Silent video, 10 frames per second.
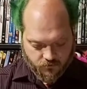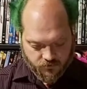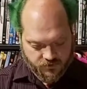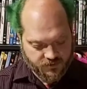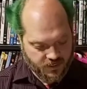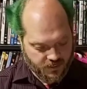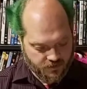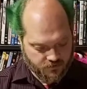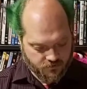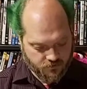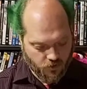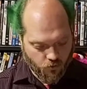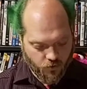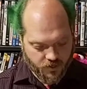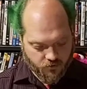Holds 10. No
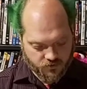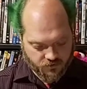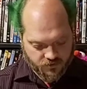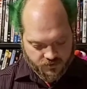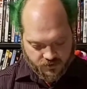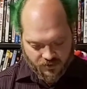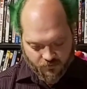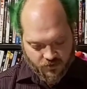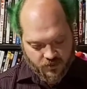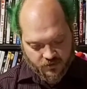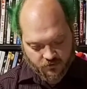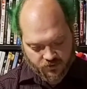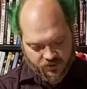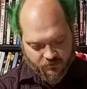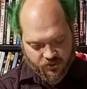windows on this clip. There
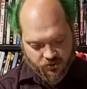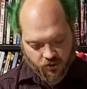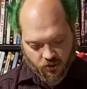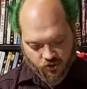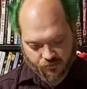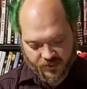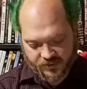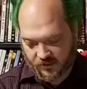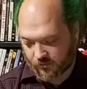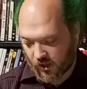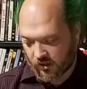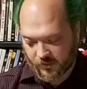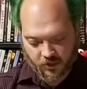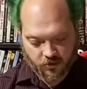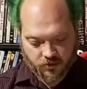is just a much larger piece at the
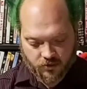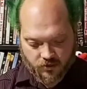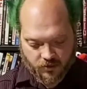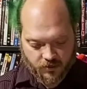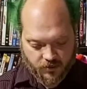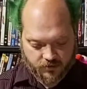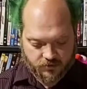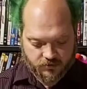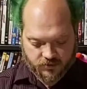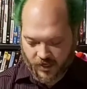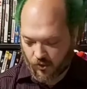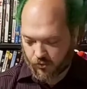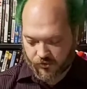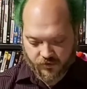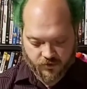bottom here to
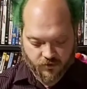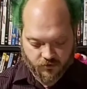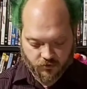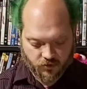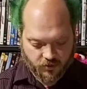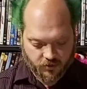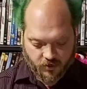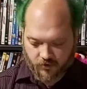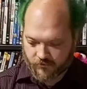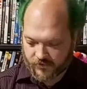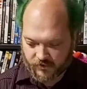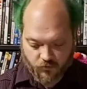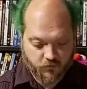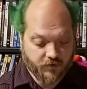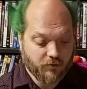help with the look of the
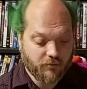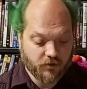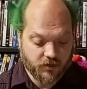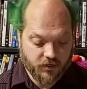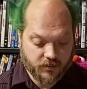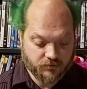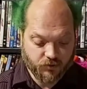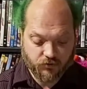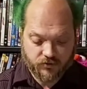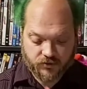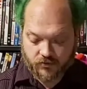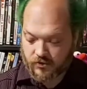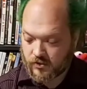movie replica, I suppose.